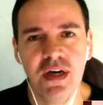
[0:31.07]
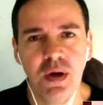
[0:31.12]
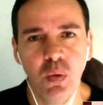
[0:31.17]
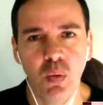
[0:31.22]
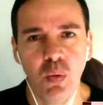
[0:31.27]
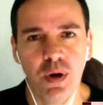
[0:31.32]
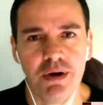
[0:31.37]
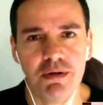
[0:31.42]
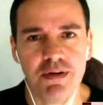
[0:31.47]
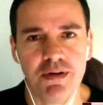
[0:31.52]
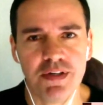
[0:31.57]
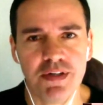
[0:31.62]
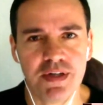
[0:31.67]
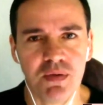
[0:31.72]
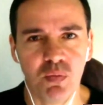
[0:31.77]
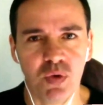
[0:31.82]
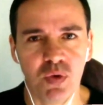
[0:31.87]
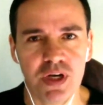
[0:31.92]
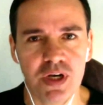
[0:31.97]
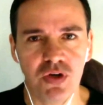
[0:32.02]
whereas
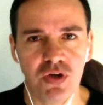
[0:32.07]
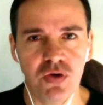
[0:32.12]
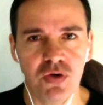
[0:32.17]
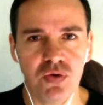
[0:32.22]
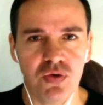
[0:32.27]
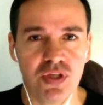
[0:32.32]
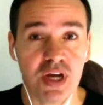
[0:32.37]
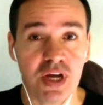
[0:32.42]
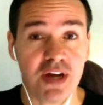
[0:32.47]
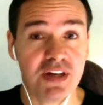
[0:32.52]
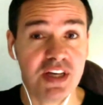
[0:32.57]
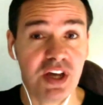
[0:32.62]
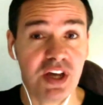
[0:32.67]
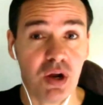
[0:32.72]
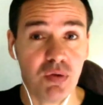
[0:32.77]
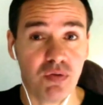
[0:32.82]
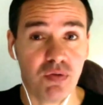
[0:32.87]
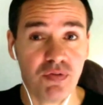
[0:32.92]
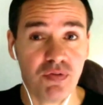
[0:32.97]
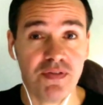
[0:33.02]
that when you start to get
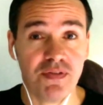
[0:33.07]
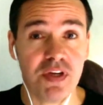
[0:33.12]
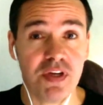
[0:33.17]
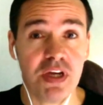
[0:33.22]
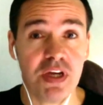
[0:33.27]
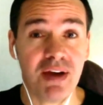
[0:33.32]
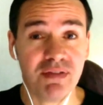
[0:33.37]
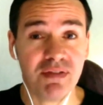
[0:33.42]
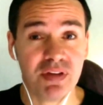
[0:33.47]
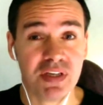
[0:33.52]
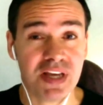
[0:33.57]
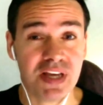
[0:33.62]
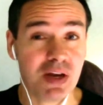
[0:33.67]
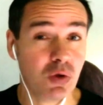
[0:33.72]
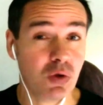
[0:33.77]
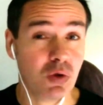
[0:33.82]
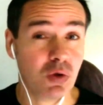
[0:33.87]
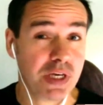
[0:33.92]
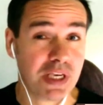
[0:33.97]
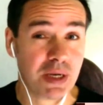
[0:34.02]
over 50, you have to start
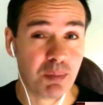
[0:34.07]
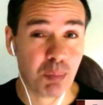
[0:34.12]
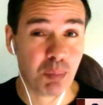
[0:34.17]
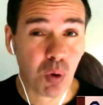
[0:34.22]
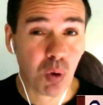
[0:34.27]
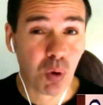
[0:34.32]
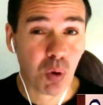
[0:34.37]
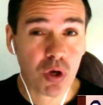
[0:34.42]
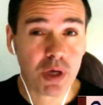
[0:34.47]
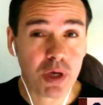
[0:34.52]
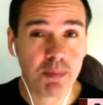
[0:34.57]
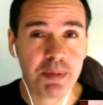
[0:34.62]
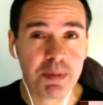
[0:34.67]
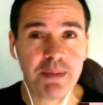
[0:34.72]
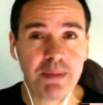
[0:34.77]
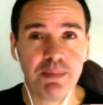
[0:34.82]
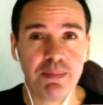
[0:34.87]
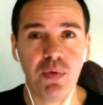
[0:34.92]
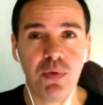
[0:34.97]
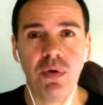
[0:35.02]
looking at employing
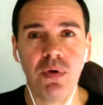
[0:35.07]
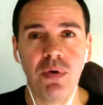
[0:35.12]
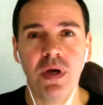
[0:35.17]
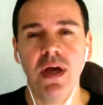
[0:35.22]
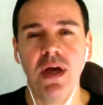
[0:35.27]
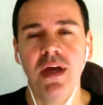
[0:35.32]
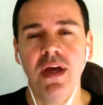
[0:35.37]
people,